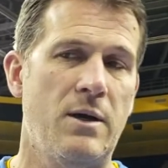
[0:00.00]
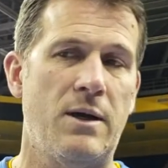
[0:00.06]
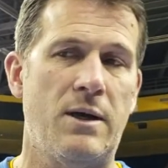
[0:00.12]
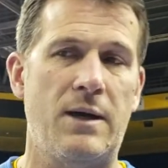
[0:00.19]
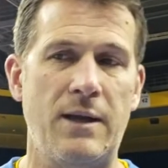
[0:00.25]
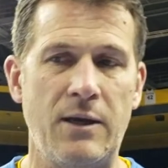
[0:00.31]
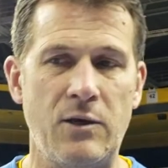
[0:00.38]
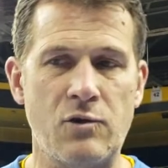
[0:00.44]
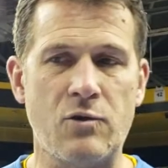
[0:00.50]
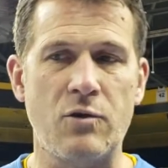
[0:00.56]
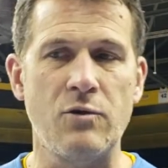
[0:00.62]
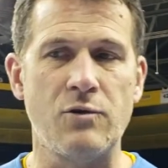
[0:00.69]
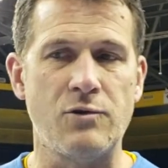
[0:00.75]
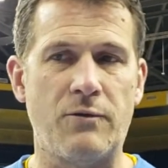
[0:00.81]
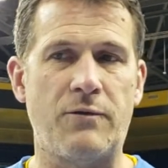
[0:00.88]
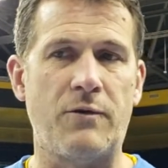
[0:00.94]
and it's
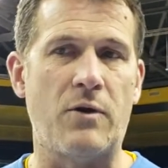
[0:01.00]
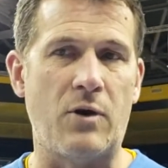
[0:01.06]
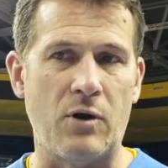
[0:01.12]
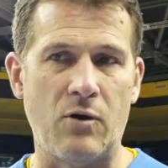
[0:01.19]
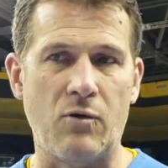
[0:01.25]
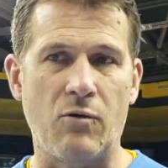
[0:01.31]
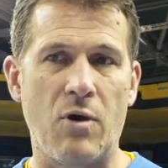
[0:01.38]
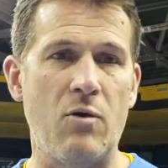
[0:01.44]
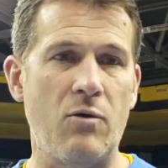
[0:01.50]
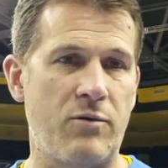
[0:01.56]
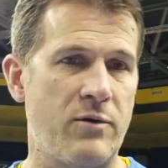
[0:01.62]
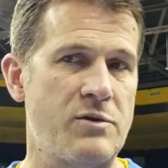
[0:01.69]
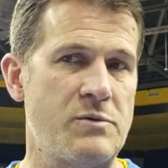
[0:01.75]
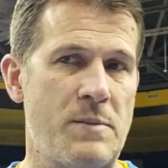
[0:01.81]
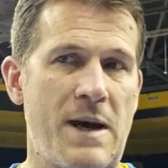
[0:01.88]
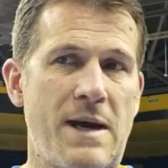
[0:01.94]
crucial for our growth
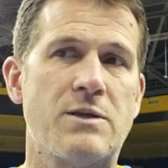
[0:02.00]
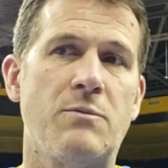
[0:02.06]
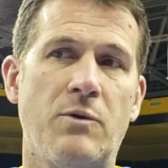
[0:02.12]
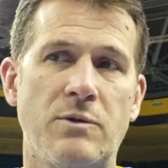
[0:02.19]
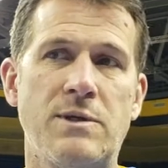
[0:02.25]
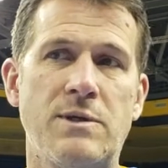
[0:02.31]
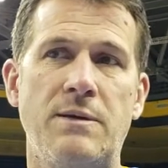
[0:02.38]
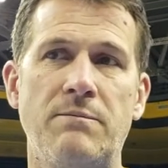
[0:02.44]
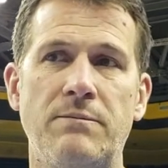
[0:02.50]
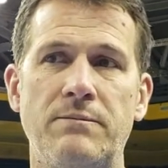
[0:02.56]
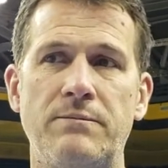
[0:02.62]
as a basketball team.